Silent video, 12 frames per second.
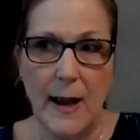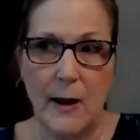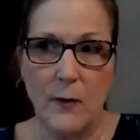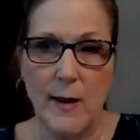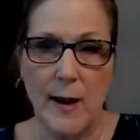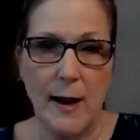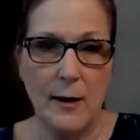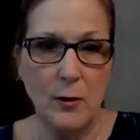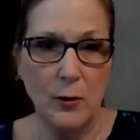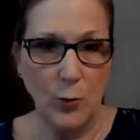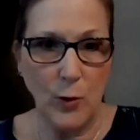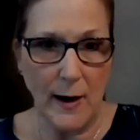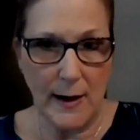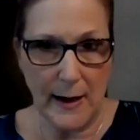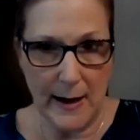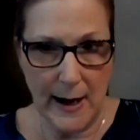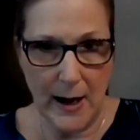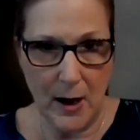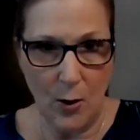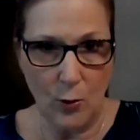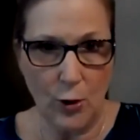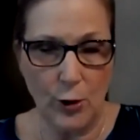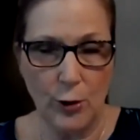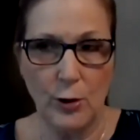And then, right
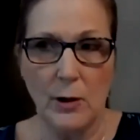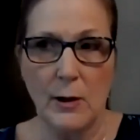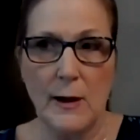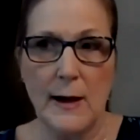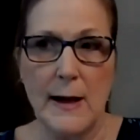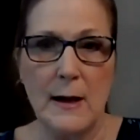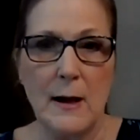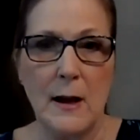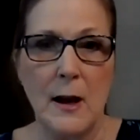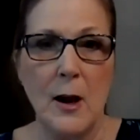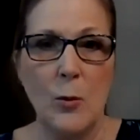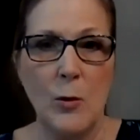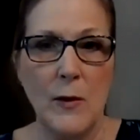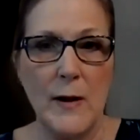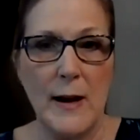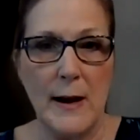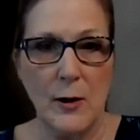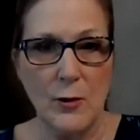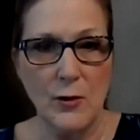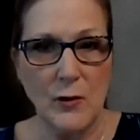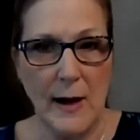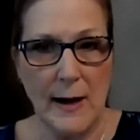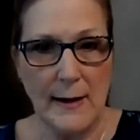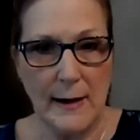now, currently, when the heirs
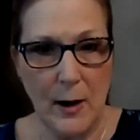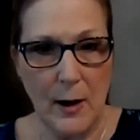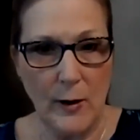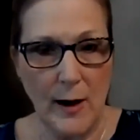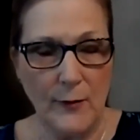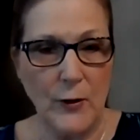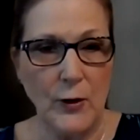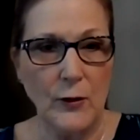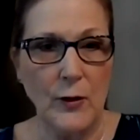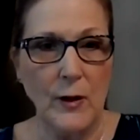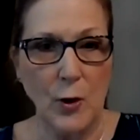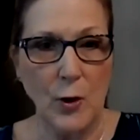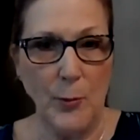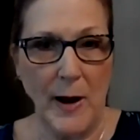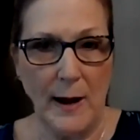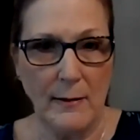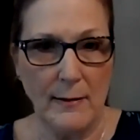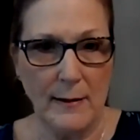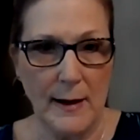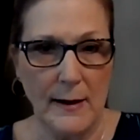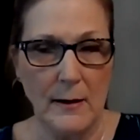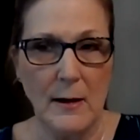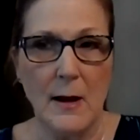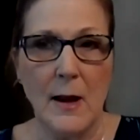take it out after their
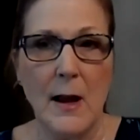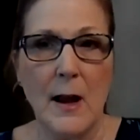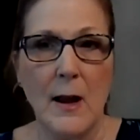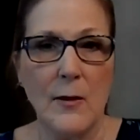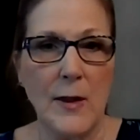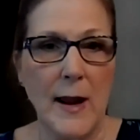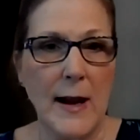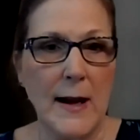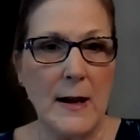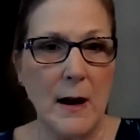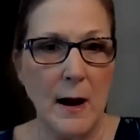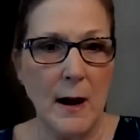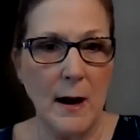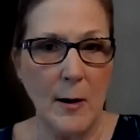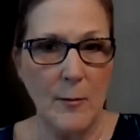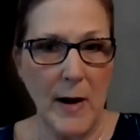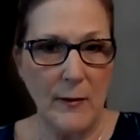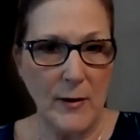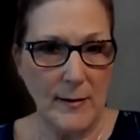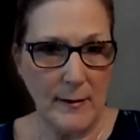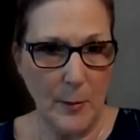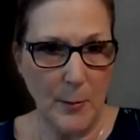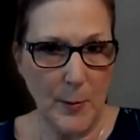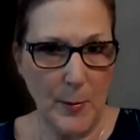passing, they um, have a
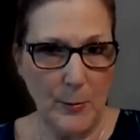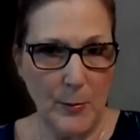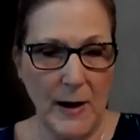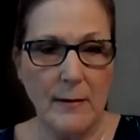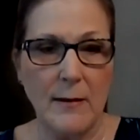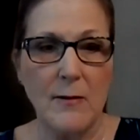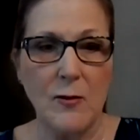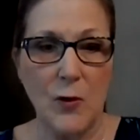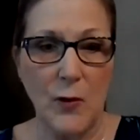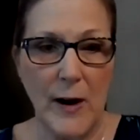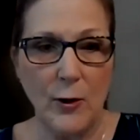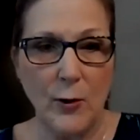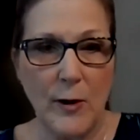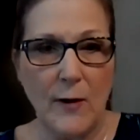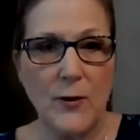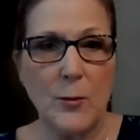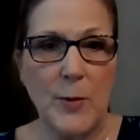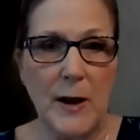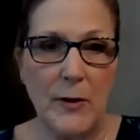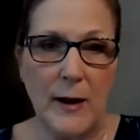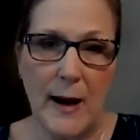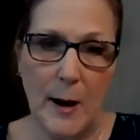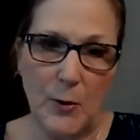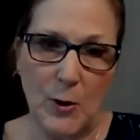step up in basis, so they don't have to pay the
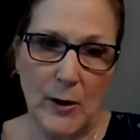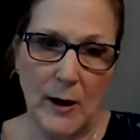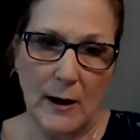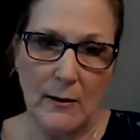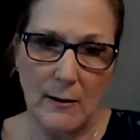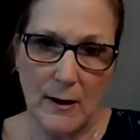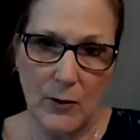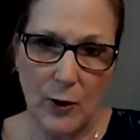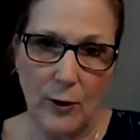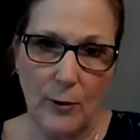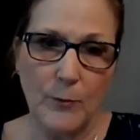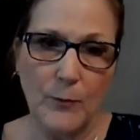capital gains either.